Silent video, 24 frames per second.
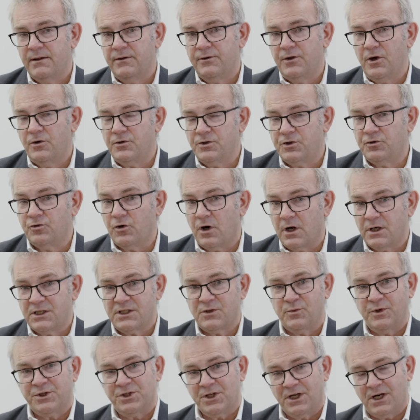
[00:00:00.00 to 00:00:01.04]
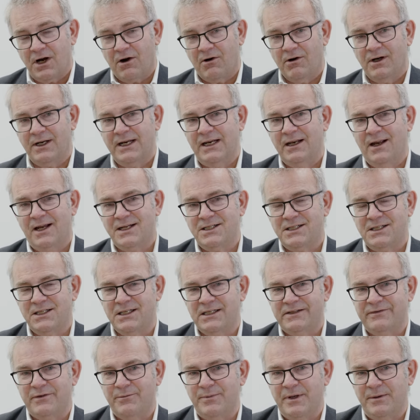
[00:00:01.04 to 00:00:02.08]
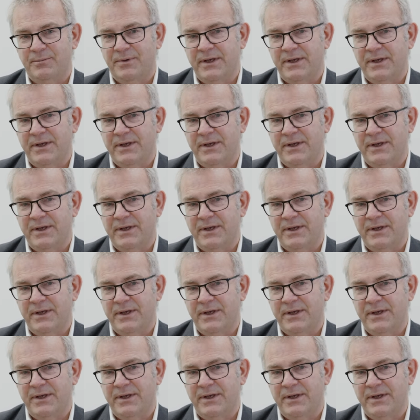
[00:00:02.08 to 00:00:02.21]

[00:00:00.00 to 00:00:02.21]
those drugs which are currently licensed for